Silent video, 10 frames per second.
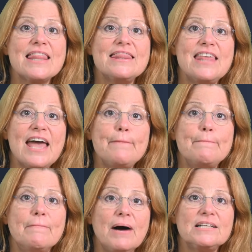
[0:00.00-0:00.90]
they
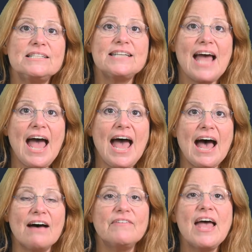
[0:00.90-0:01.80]
must
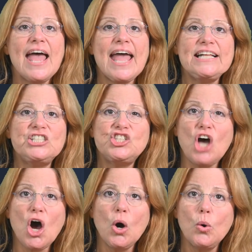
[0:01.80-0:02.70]
have a
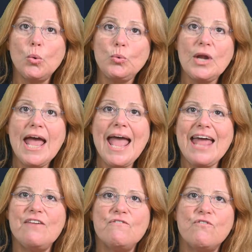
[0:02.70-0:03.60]
tone
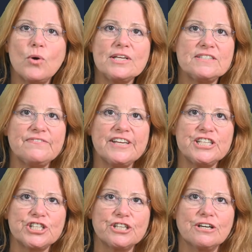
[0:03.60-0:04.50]
and voice
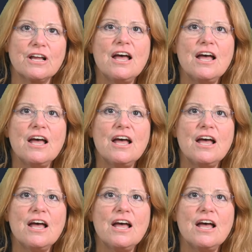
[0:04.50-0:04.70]
feature